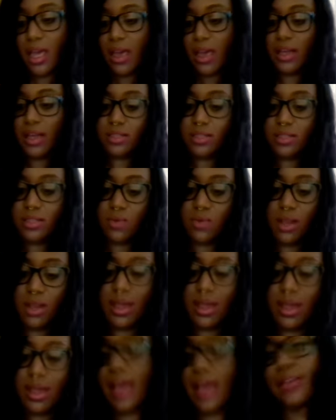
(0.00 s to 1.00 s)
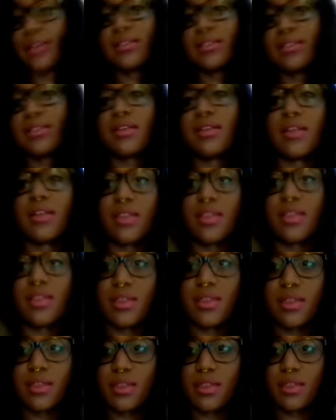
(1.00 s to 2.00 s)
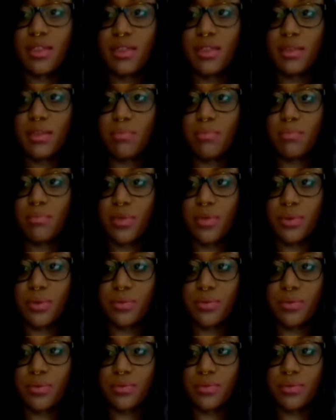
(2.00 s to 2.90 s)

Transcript: as well as the moon.